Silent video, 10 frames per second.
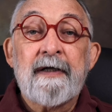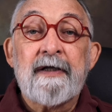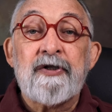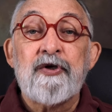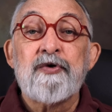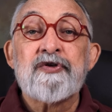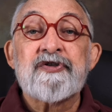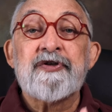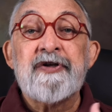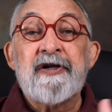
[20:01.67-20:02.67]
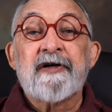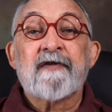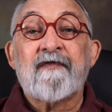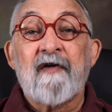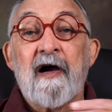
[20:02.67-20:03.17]
Use the
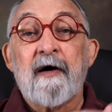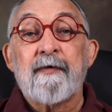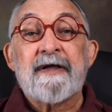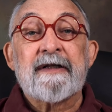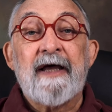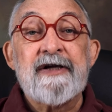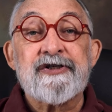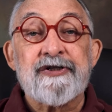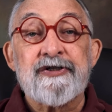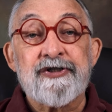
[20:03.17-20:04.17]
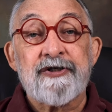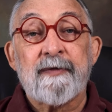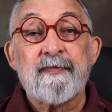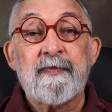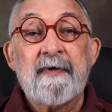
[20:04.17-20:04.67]
near-far relationship.
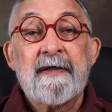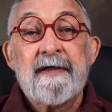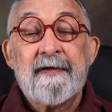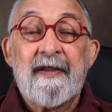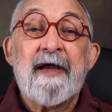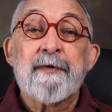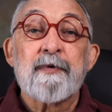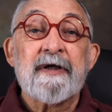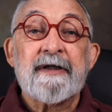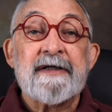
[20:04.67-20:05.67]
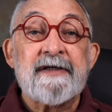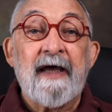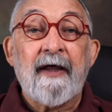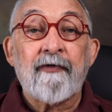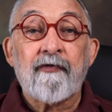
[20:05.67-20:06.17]
They really
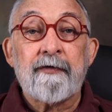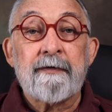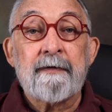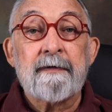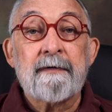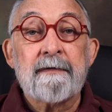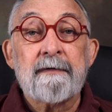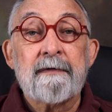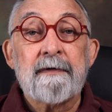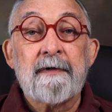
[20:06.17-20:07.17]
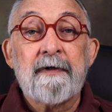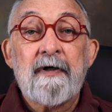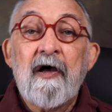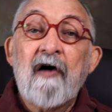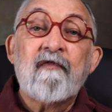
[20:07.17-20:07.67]
dazzle.
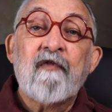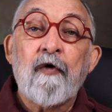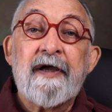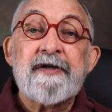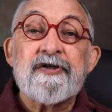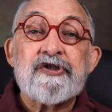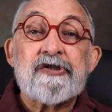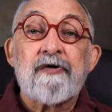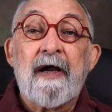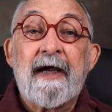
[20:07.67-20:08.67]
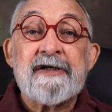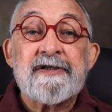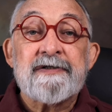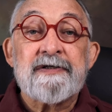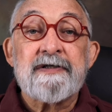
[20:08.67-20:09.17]
Avoid
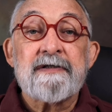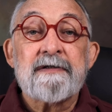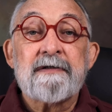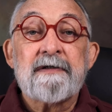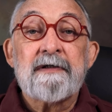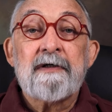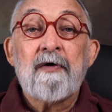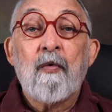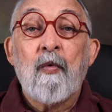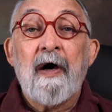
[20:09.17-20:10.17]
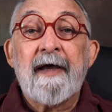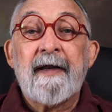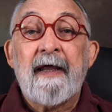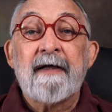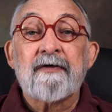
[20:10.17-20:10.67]
distractions. Wide
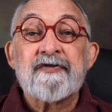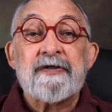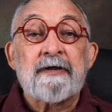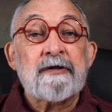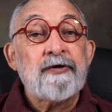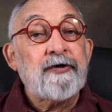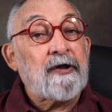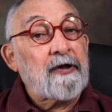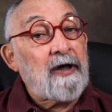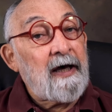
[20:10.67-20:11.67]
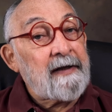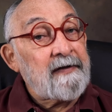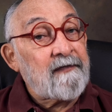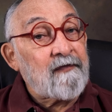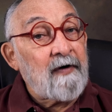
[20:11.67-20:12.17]
angles include a lot in
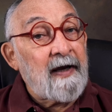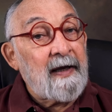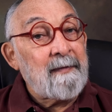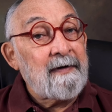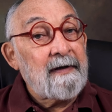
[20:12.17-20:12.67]
the frame.